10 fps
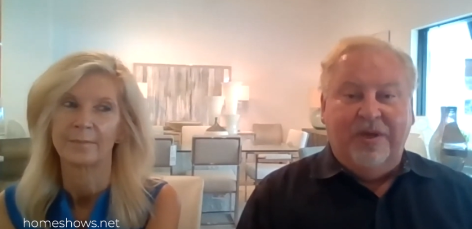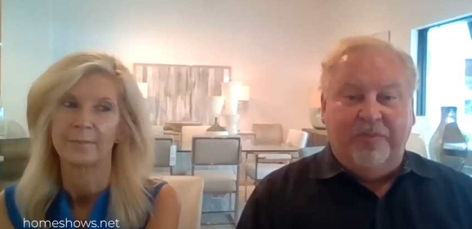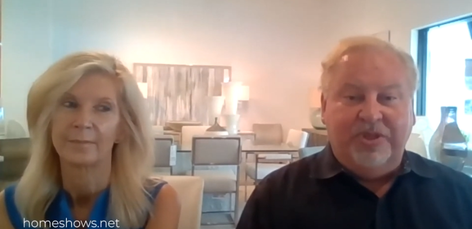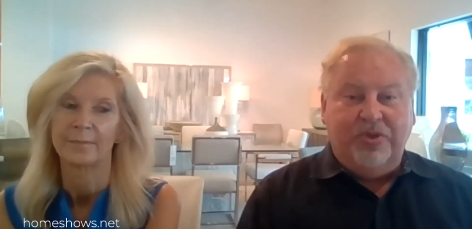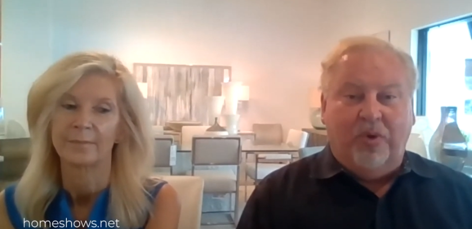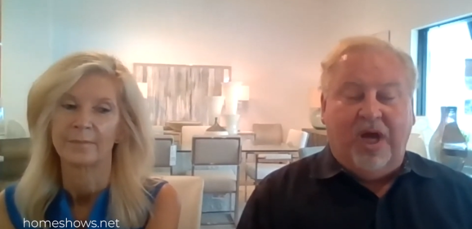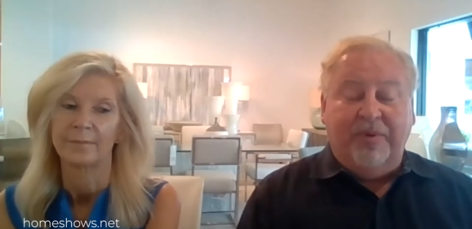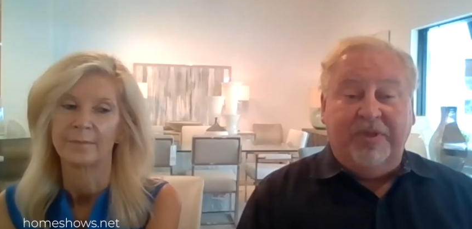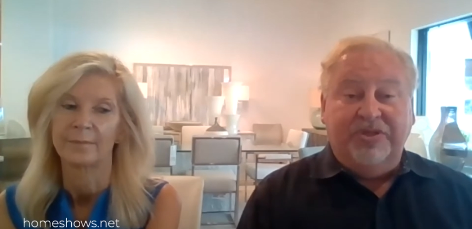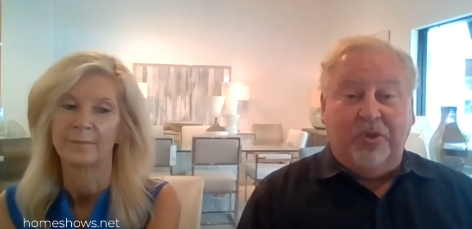Speaker 1: Mr. Rob
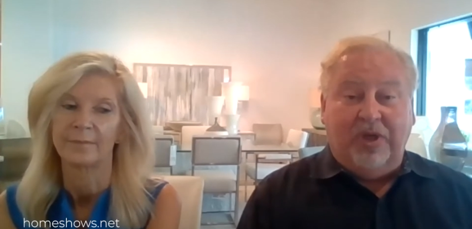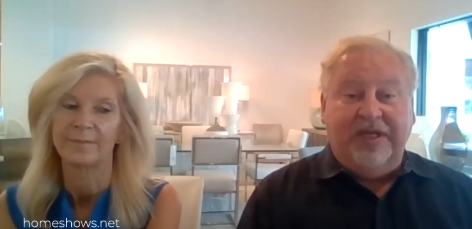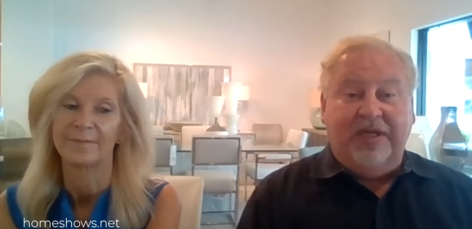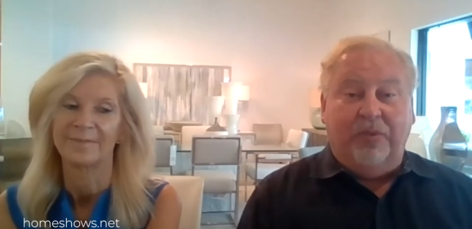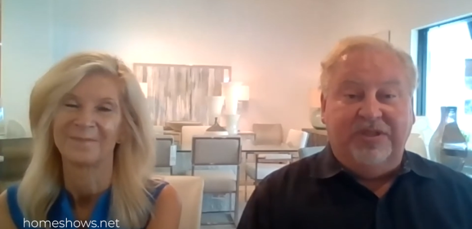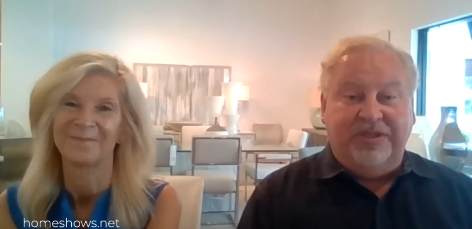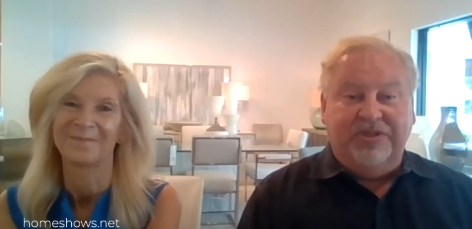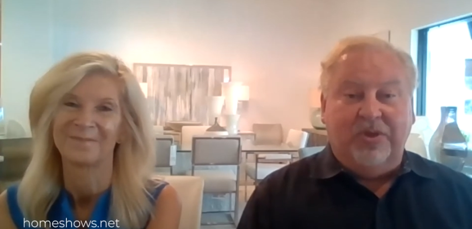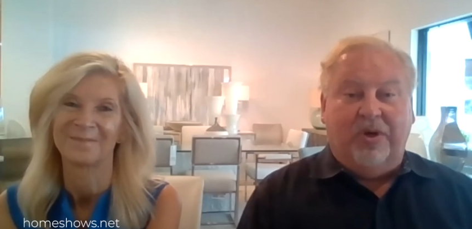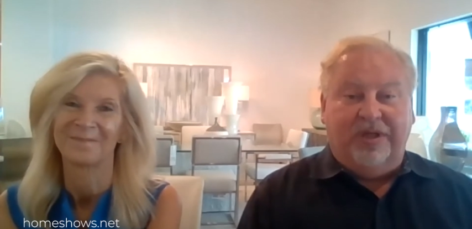and Mr. Lee originally
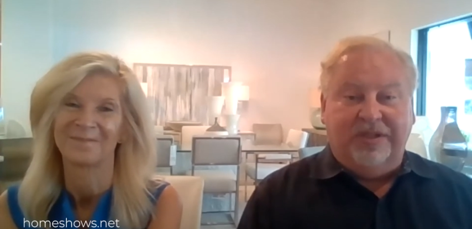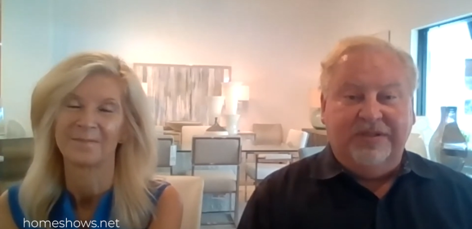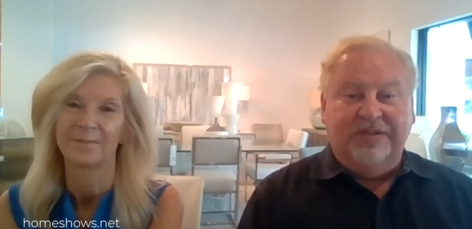started us.